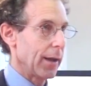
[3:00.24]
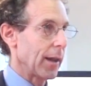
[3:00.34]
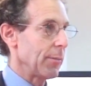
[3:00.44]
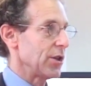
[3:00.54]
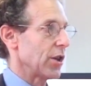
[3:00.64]

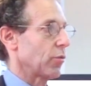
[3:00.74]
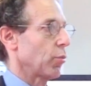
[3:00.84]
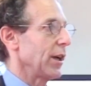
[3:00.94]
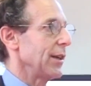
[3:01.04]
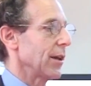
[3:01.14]
let me just
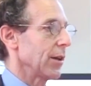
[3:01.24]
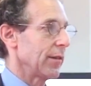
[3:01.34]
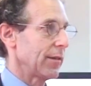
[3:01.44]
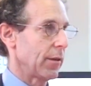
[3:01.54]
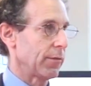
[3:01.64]
read the
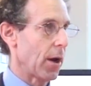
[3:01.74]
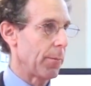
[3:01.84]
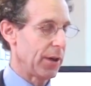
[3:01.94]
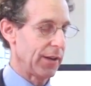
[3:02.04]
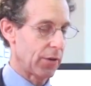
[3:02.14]
list of
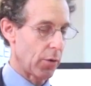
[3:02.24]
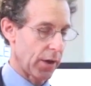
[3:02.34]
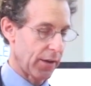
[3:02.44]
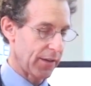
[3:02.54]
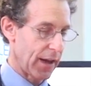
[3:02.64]
companies and
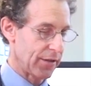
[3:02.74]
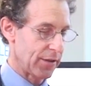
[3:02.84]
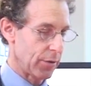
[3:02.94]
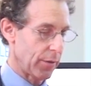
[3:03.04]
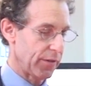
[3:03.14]

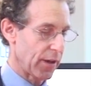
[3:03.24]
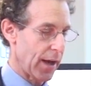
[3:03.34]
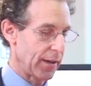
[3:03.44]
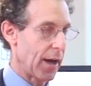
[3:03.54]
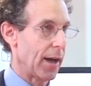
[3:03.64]
organizations who have
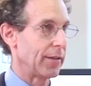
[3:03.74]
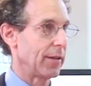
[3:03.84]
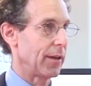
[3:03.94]
signed on to